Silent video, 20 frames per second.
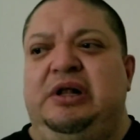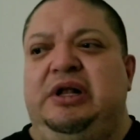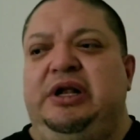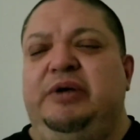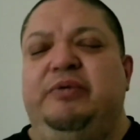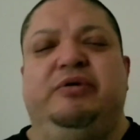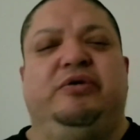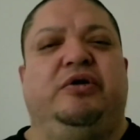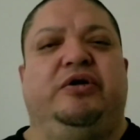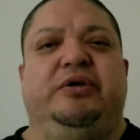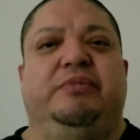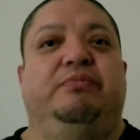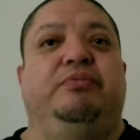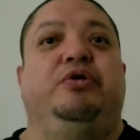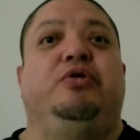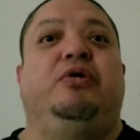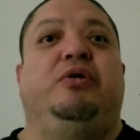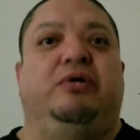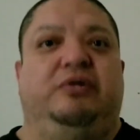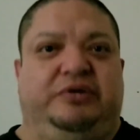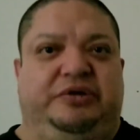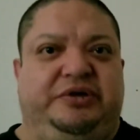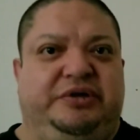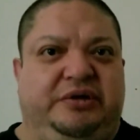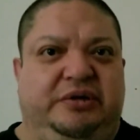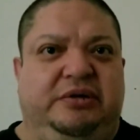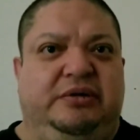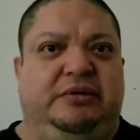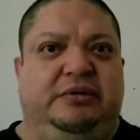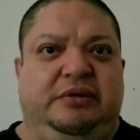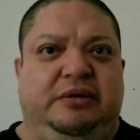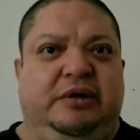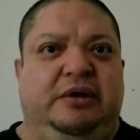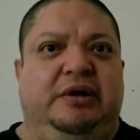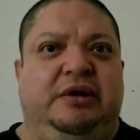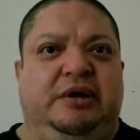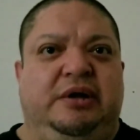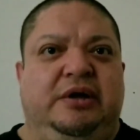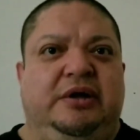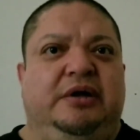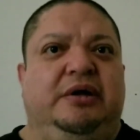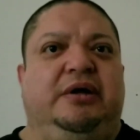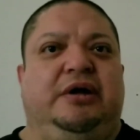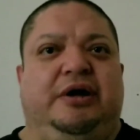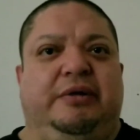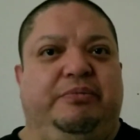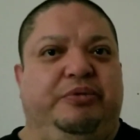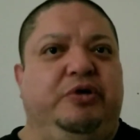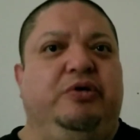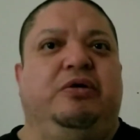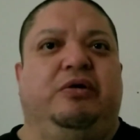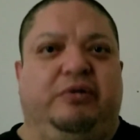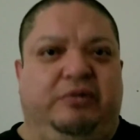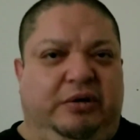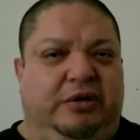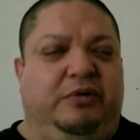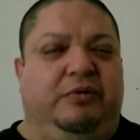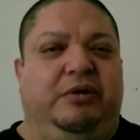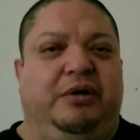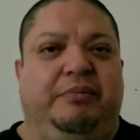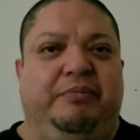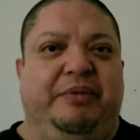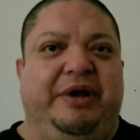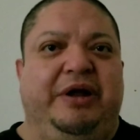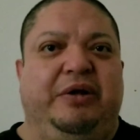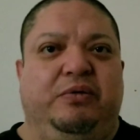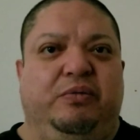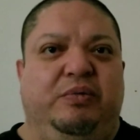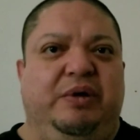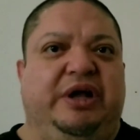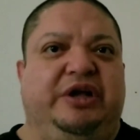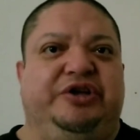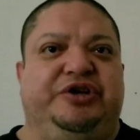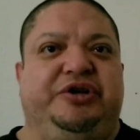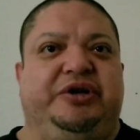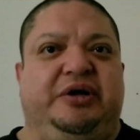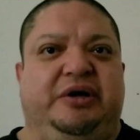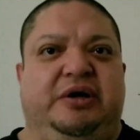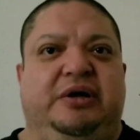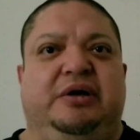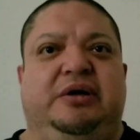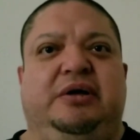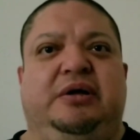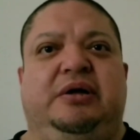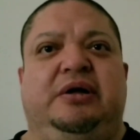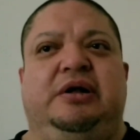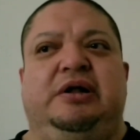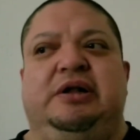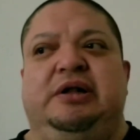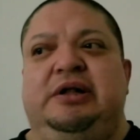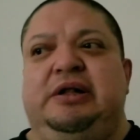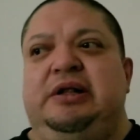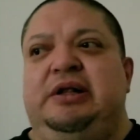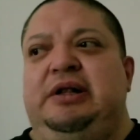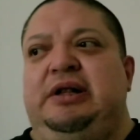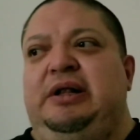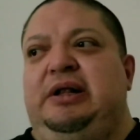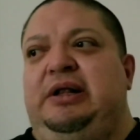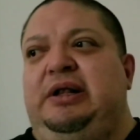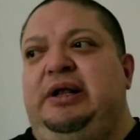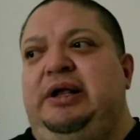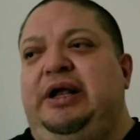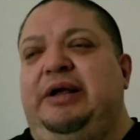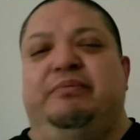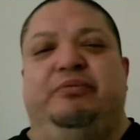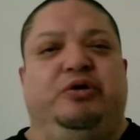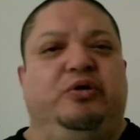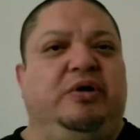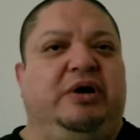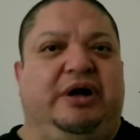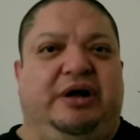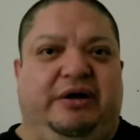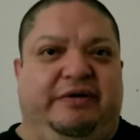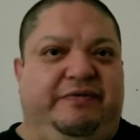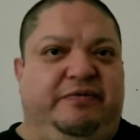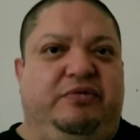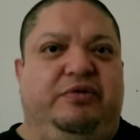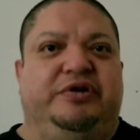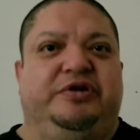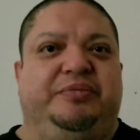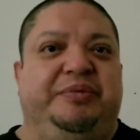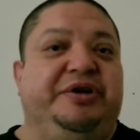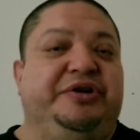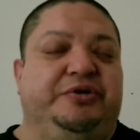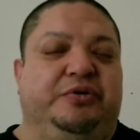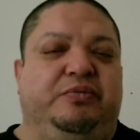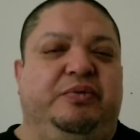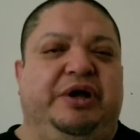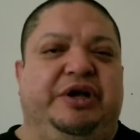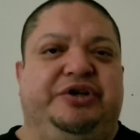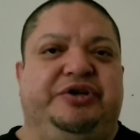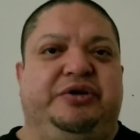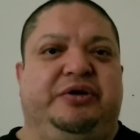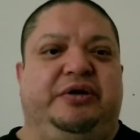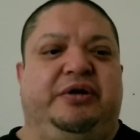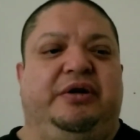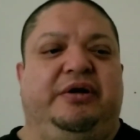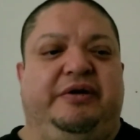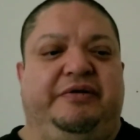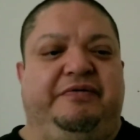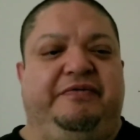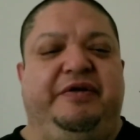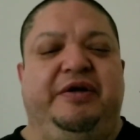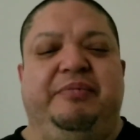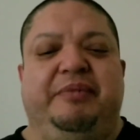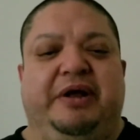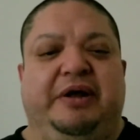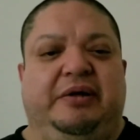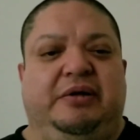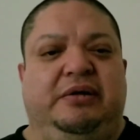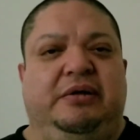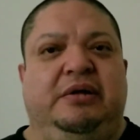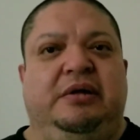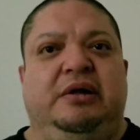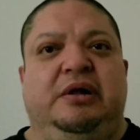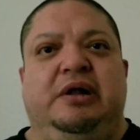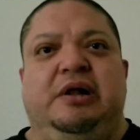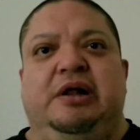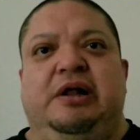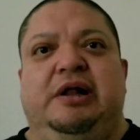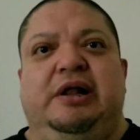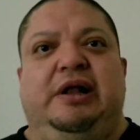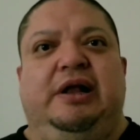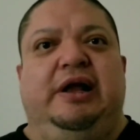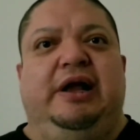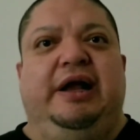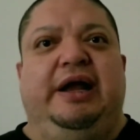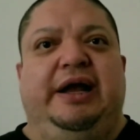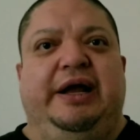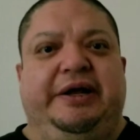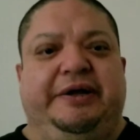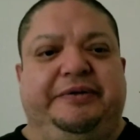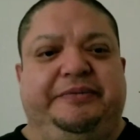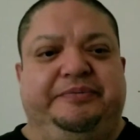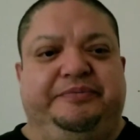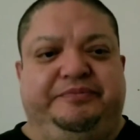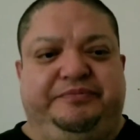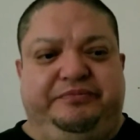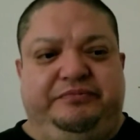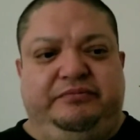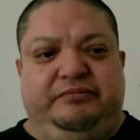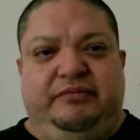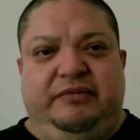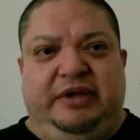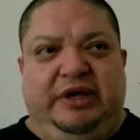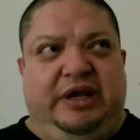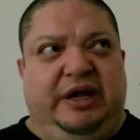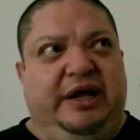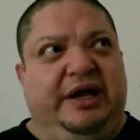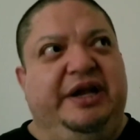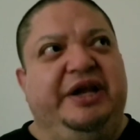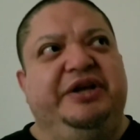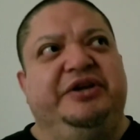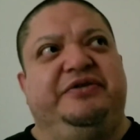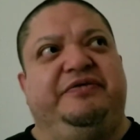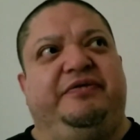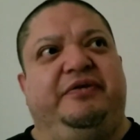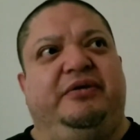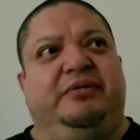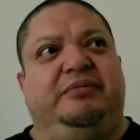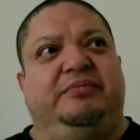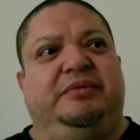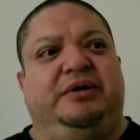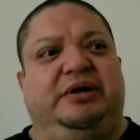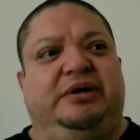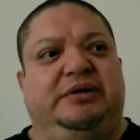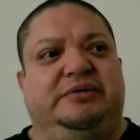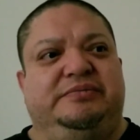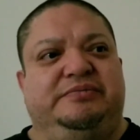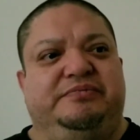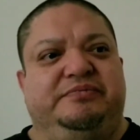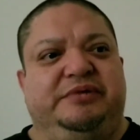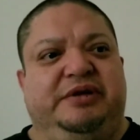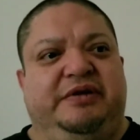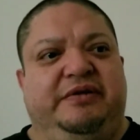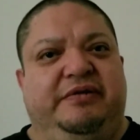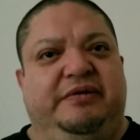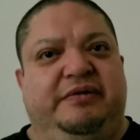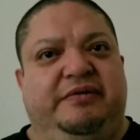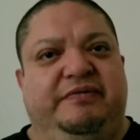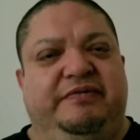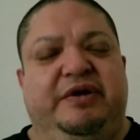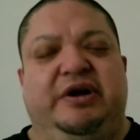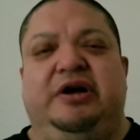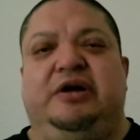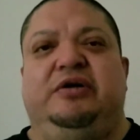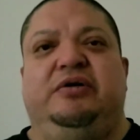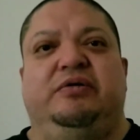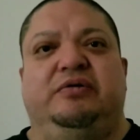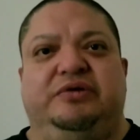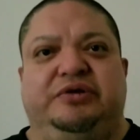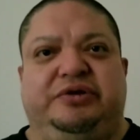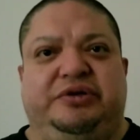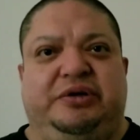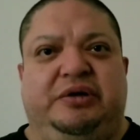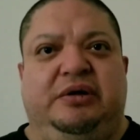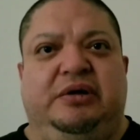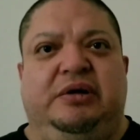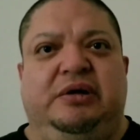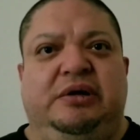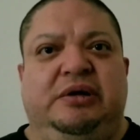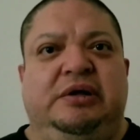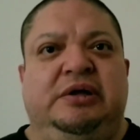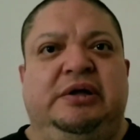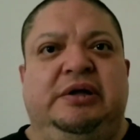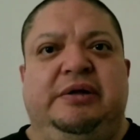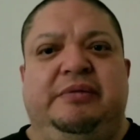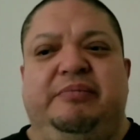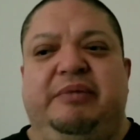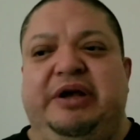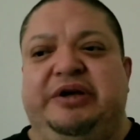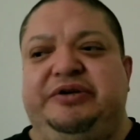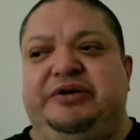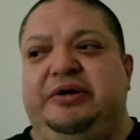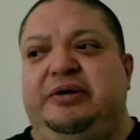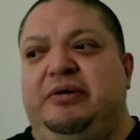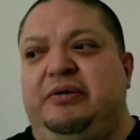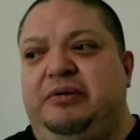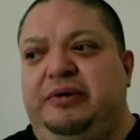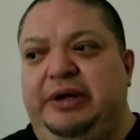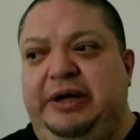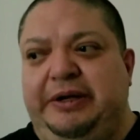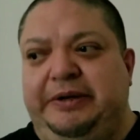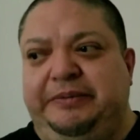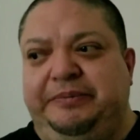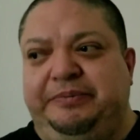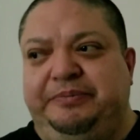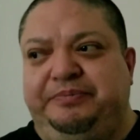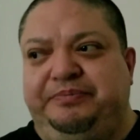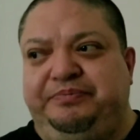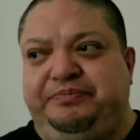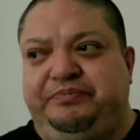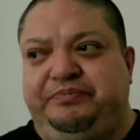We call them brujos, a brujo, a male witch. And bruja, of course, means a witch, a female. And and he's from um, Veracruz, Mexico, and